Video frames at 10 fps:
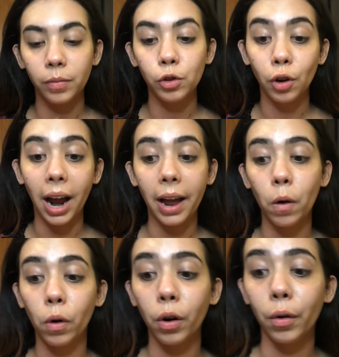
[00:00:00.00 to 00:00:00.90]
dry
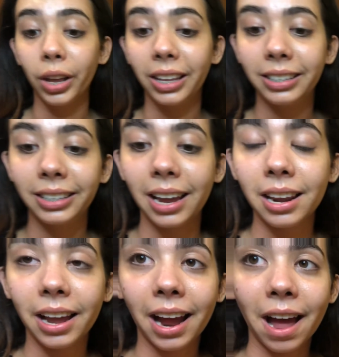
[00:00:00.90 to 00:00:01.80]
or oily skin.
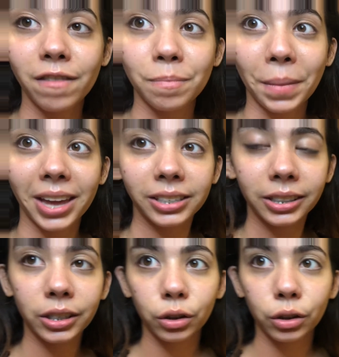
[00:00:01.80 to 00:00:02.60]
Like, I have mixed.